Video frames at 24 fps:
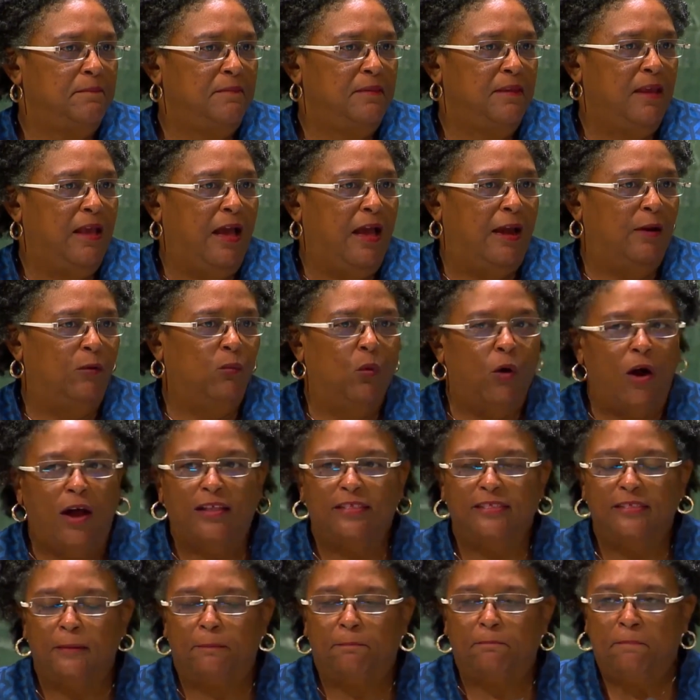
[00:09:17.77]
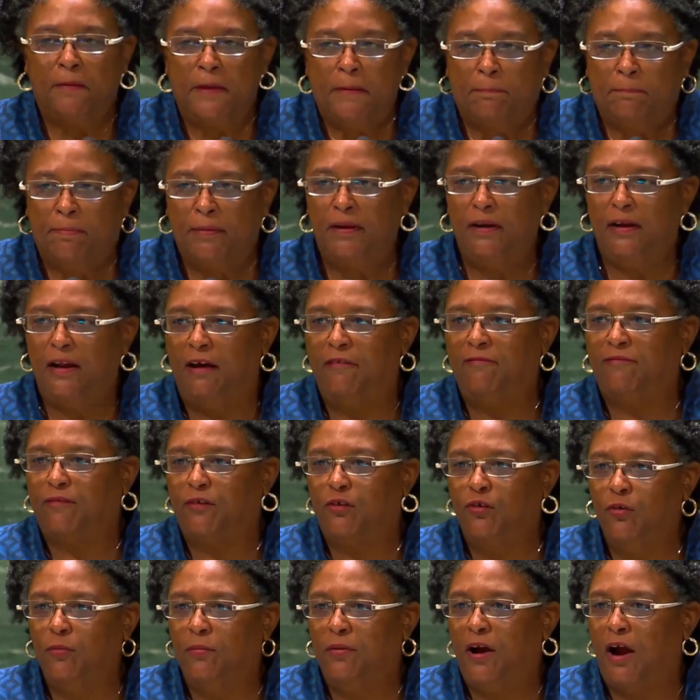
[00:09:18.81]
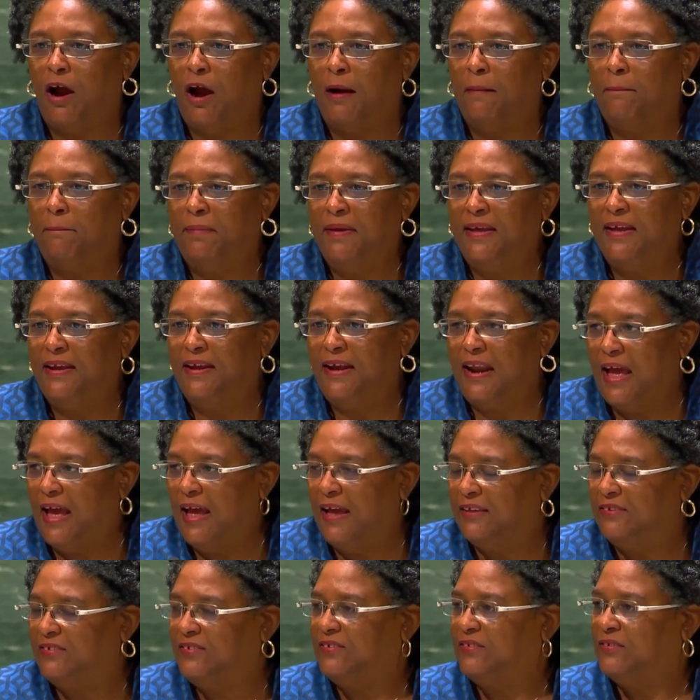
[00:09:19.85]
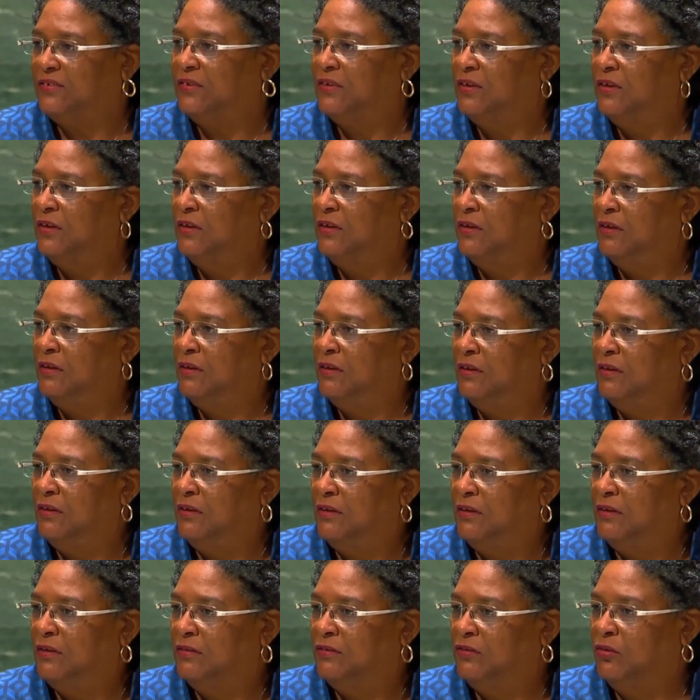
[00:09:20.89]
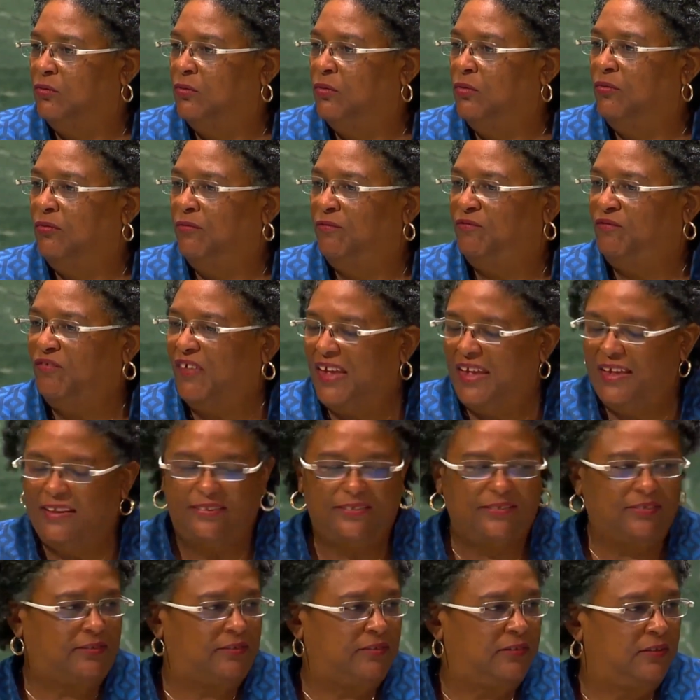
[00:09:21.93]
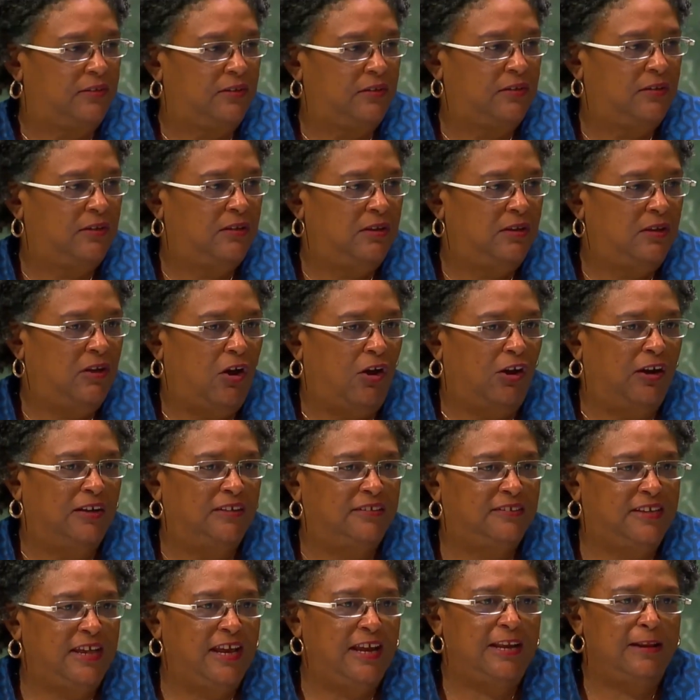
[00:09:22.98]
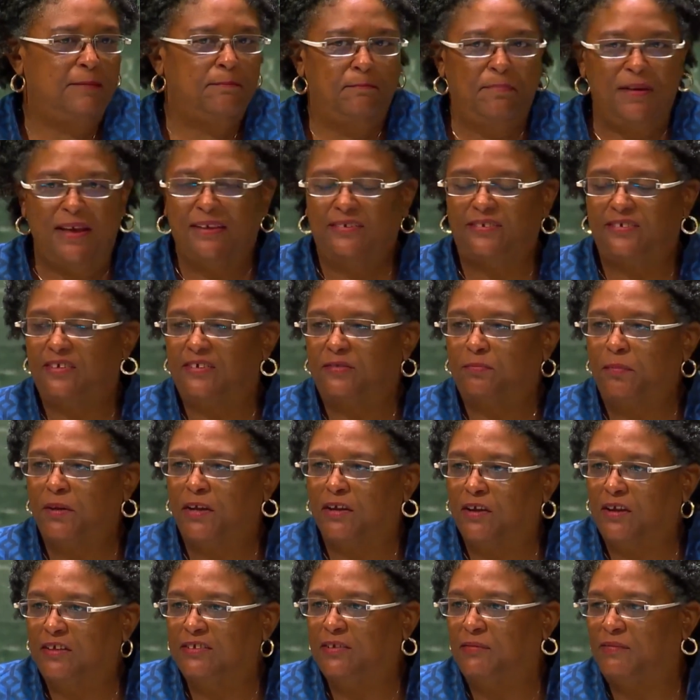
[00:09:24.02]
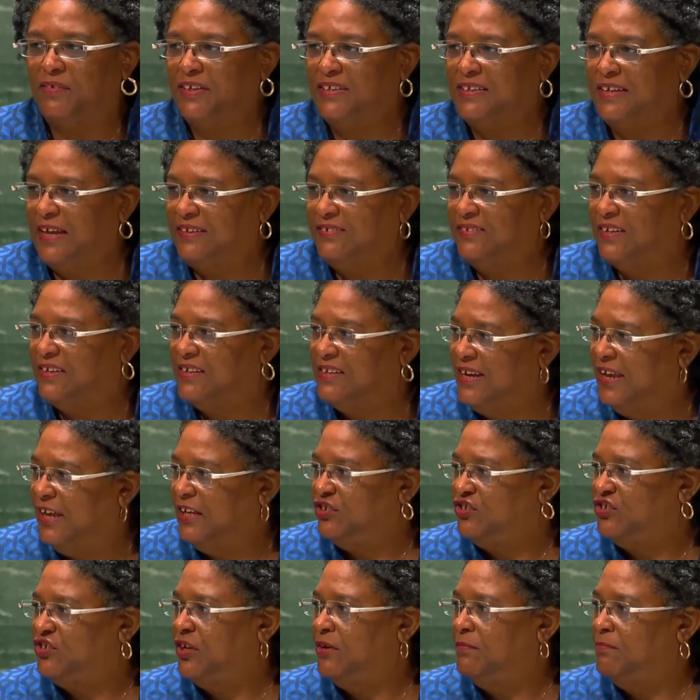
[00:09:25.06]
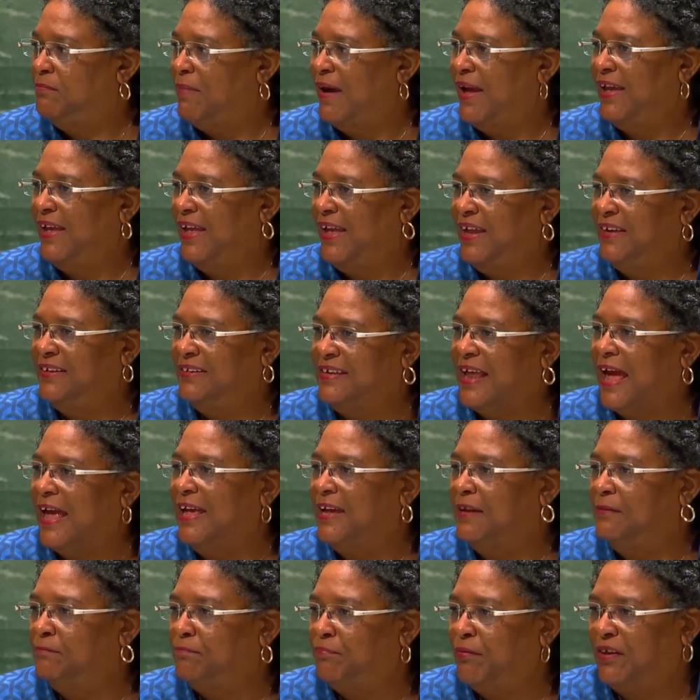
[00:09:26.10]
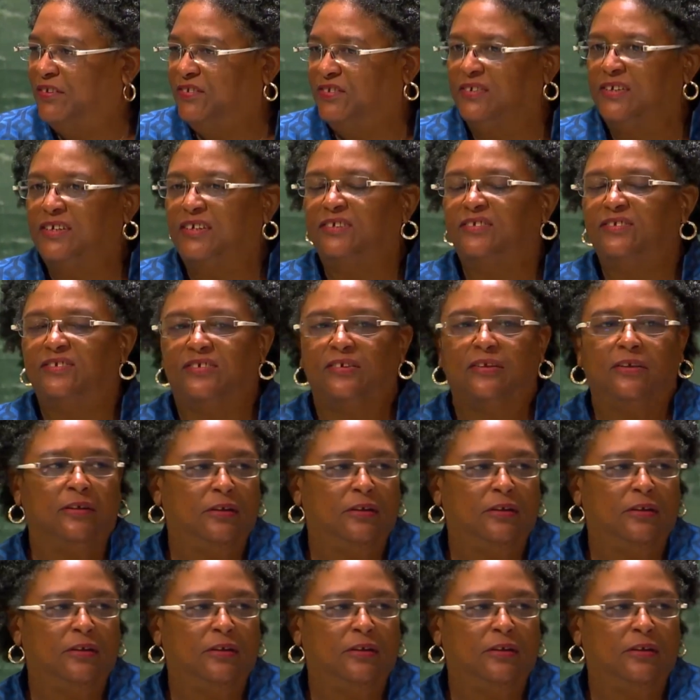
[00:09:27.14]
and what the people of Cuba are being asked to face on a daily basis because of a designation by a dying presidency